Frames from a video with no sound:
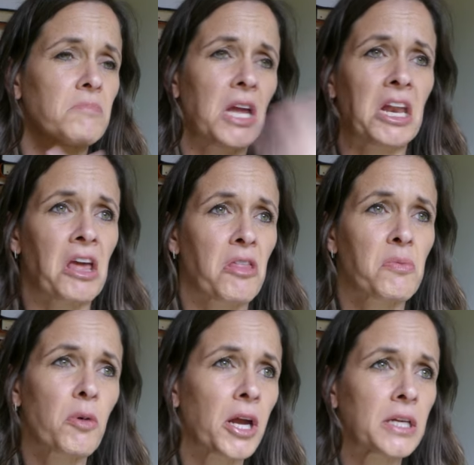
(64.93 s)
any other
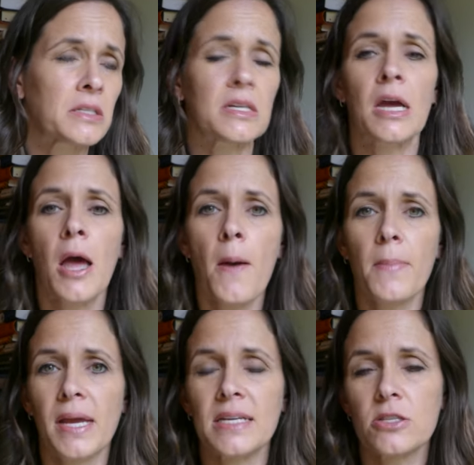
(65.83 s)
brand
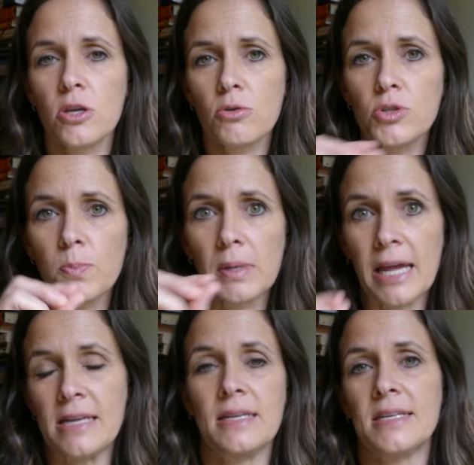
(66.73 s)
because those
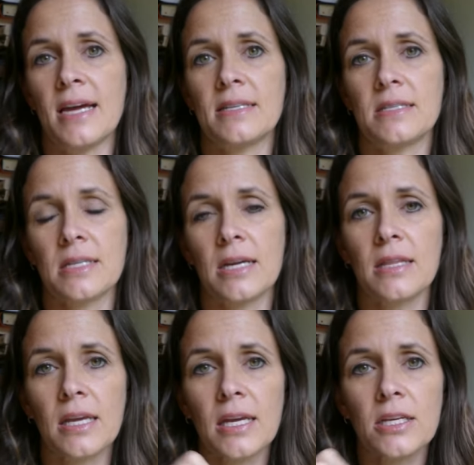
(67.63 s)
blend nicely and
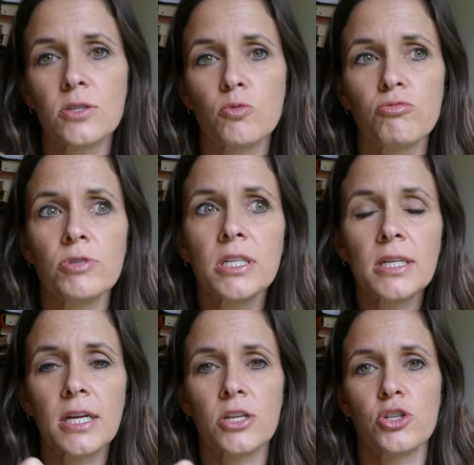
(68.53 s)
the kids
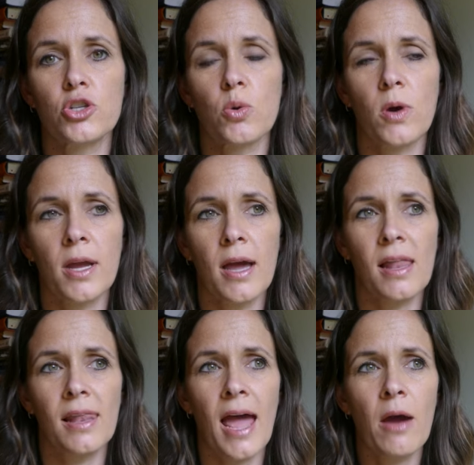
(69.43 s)
really enjoy
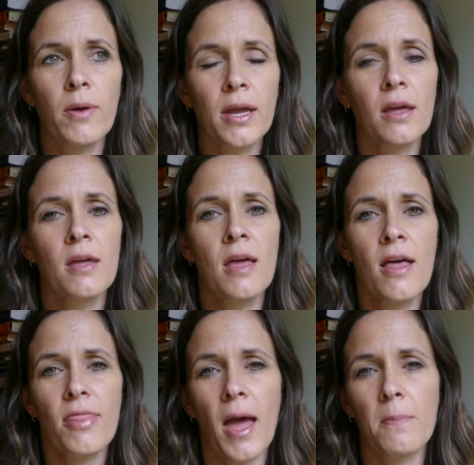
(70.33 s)
allowing
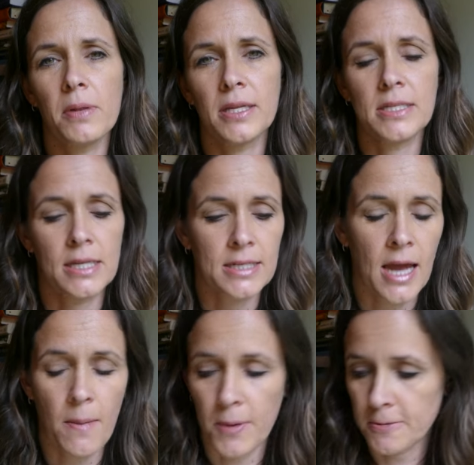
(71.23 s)
that blending to
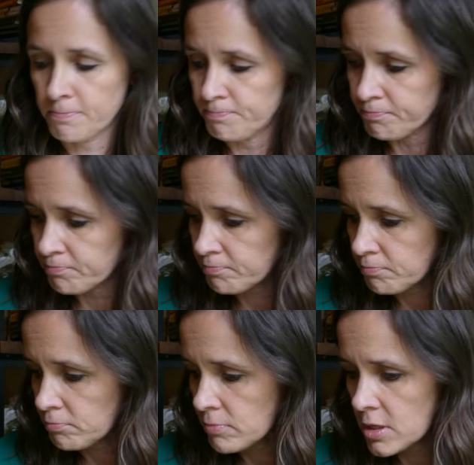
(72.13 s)
happen.
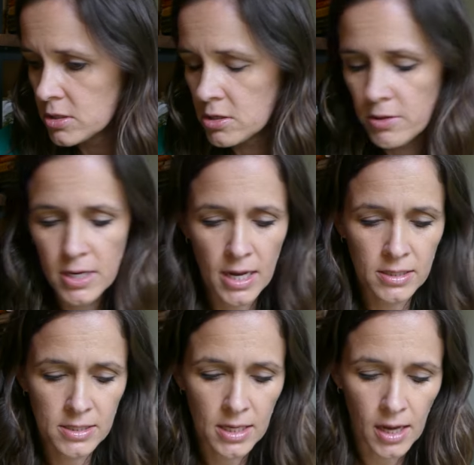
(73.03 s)
So the
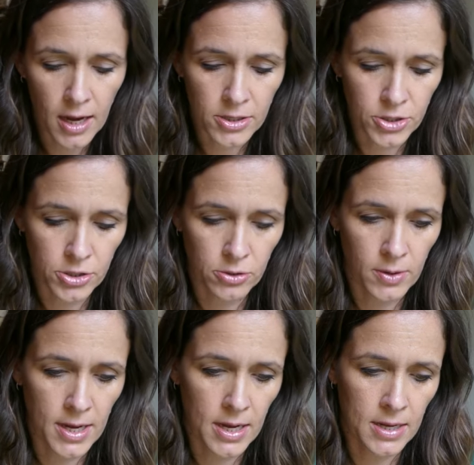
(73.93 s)
next thing I
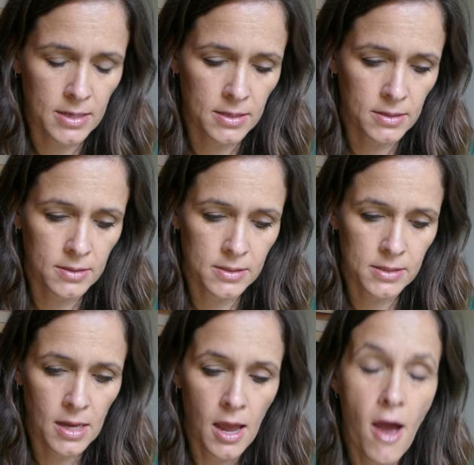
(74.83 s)
do
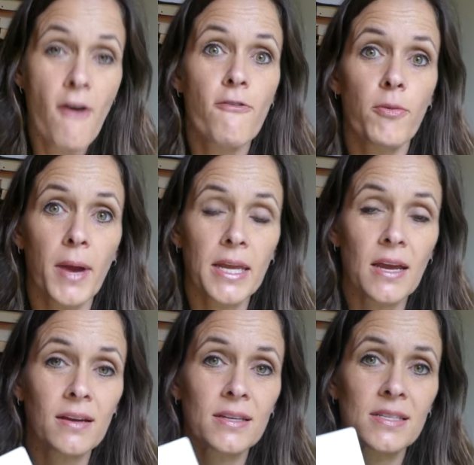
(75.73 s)
is for my
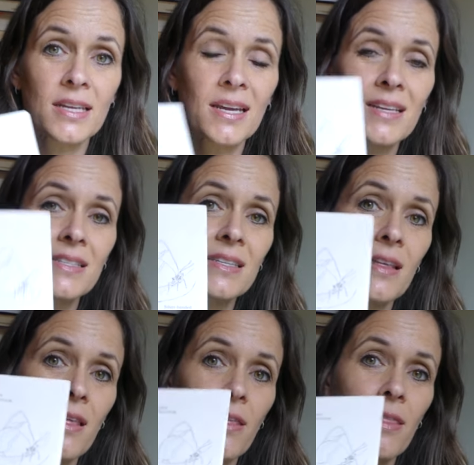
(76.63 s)
youngest kids
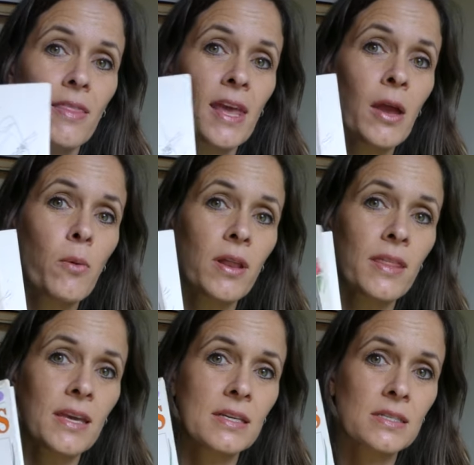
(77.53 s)
they get one of
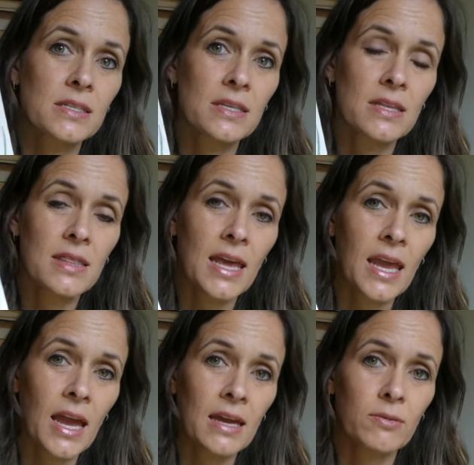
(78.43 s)
these. They
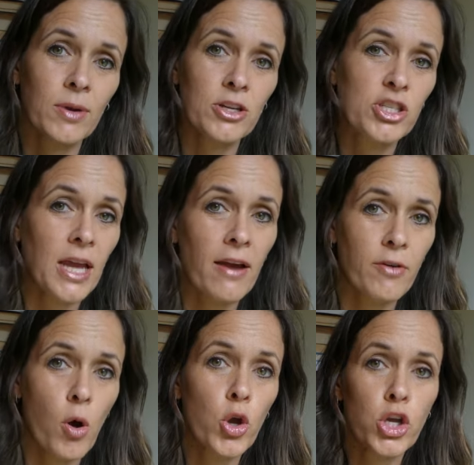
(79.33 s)
get we actually have
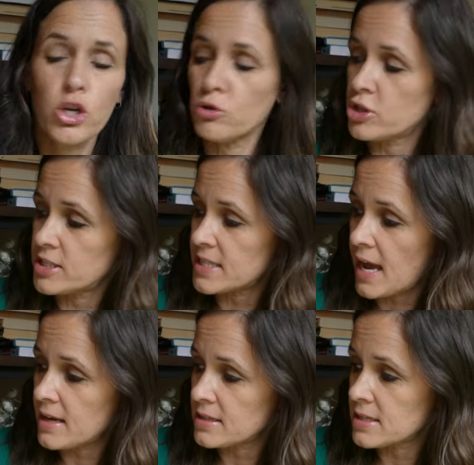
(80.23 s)
a huge
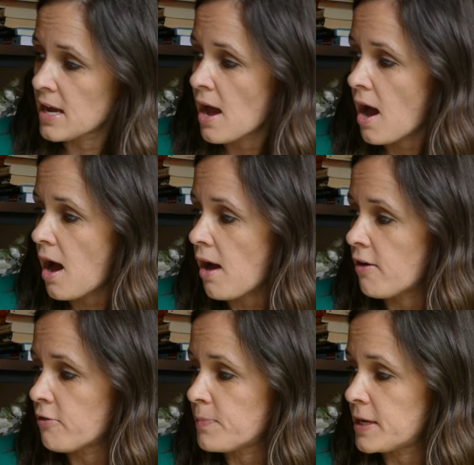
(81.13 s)
set
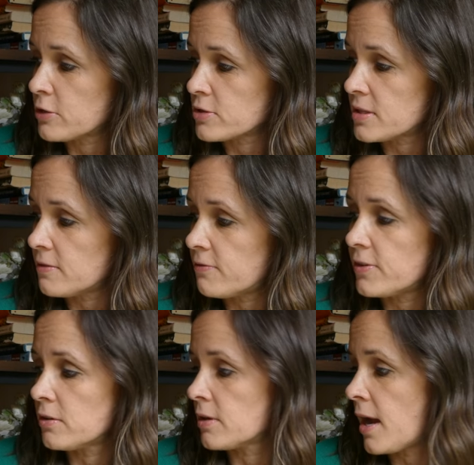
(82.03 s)
of Peterson
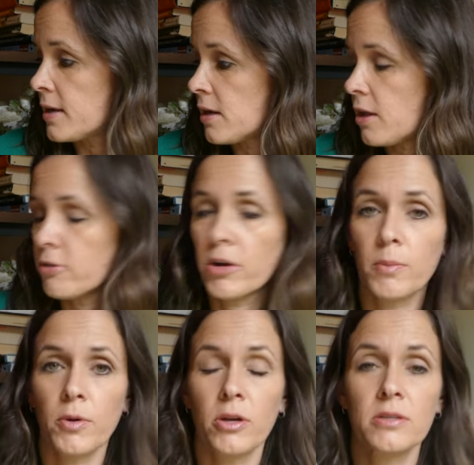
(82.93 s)
Field Guide
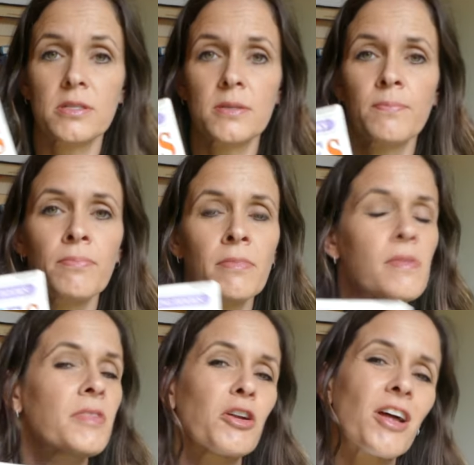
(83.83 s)
coloring books.
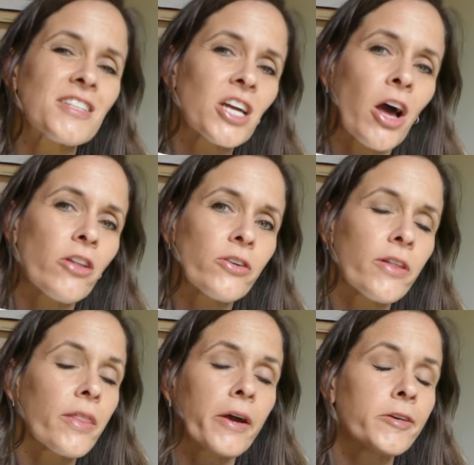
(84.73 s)
They're not to color
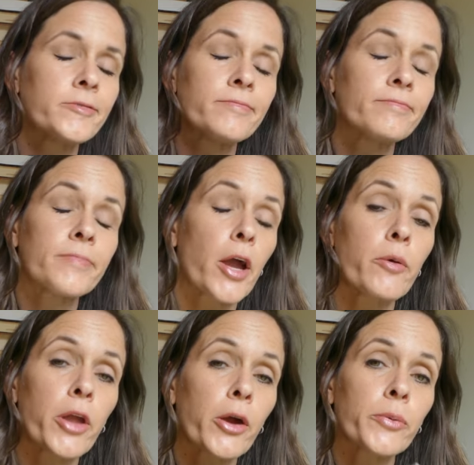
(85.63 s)
in though. Oh
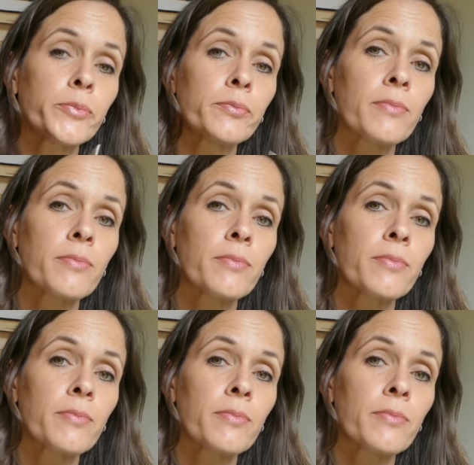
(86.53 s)
no.